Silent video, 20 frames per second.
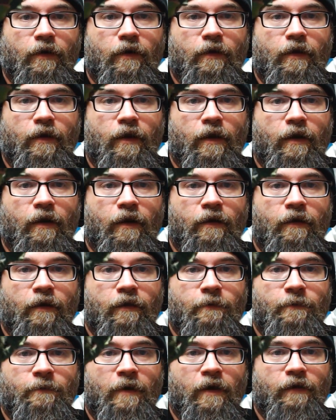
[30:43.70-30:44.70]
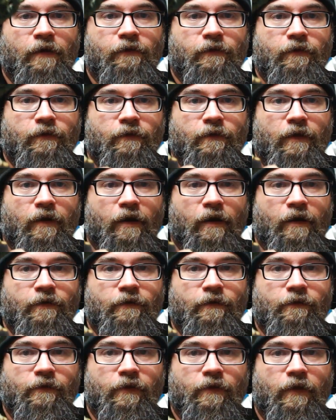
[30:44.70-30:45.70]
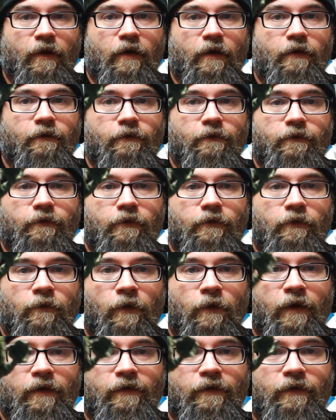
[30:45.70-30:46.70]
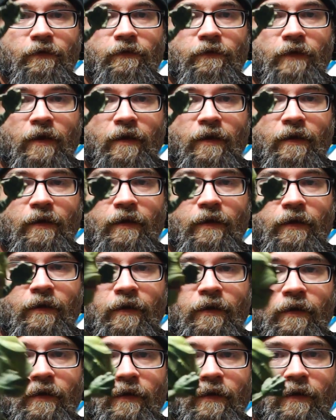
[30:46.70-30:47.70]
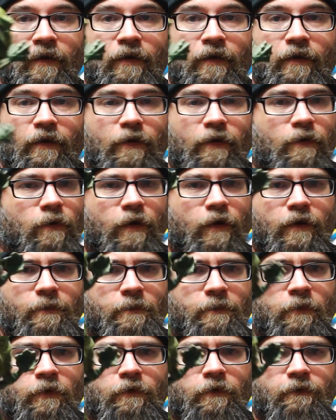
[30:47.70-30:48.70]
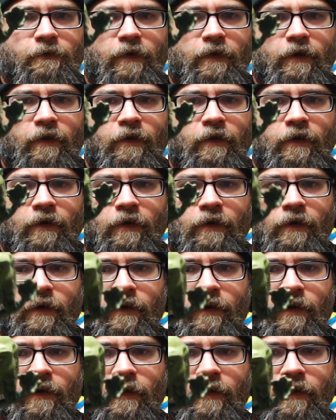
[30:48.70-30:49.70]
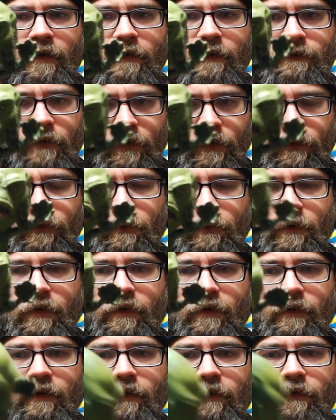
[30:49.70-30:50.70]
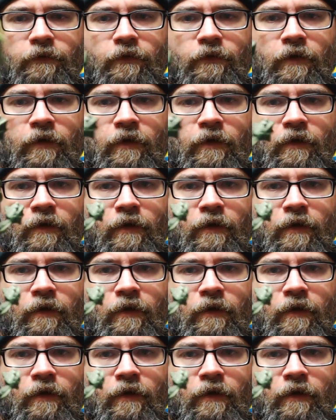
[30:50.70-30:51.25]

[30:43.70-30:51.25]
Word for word: Again, another monster that I just love. Great design, great movie, first one at least.